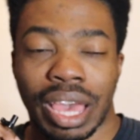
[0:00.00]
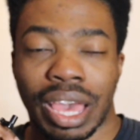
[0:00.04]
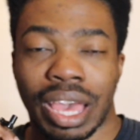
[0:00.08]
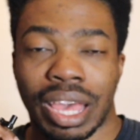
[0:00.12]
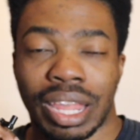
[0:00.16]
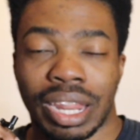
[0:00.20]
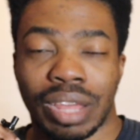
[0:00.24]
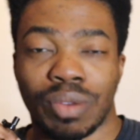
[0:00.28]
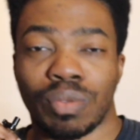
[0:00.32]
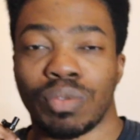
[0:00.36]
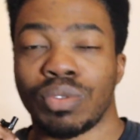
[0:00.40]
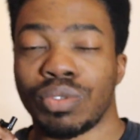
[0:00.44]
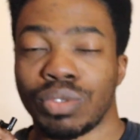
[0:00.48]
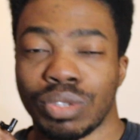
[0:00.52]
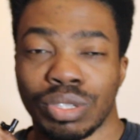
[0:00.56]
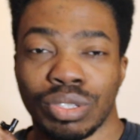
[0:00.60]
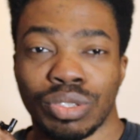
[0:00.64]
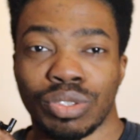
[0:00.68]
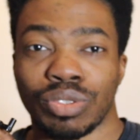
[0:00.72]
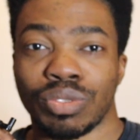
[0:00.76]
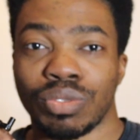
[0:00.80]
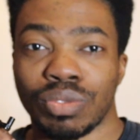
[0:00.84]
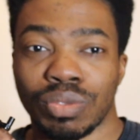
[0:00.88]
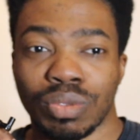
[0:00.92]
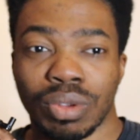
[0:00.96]
and I want to
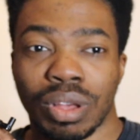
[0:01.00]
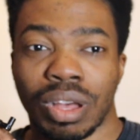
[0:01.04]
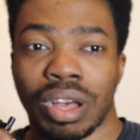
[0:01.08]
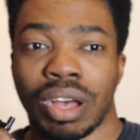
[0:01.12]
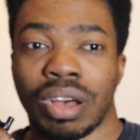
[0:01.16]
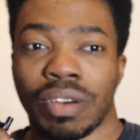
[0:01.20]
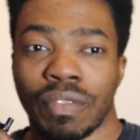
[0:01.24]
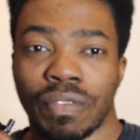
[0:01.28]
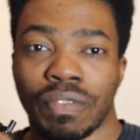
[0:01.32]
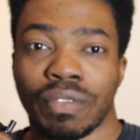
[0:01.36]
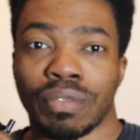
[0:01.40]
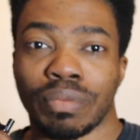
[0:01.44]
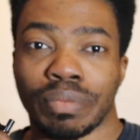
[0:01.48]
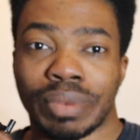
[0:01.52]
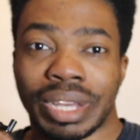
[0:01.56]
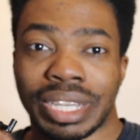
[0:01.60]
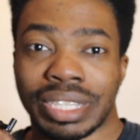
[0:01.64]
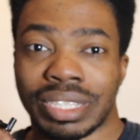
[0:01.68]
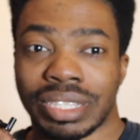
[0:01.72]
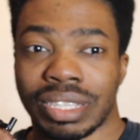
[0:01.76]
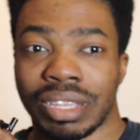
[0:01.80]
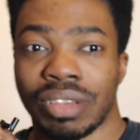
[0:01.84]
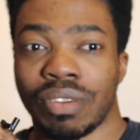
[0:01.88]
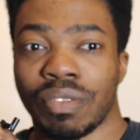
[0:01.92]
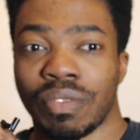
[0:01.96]
do art for
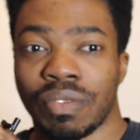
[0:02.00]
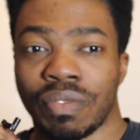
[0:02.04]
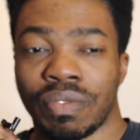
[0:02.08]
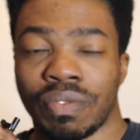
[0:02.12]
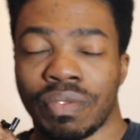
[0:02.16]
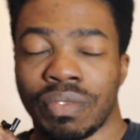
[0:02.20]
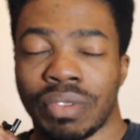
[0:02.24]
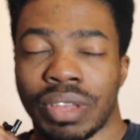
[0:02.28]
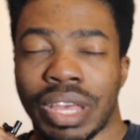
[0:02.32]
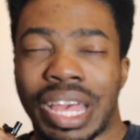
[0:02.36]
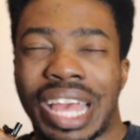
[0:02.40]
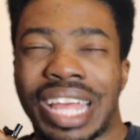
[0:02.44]
myself.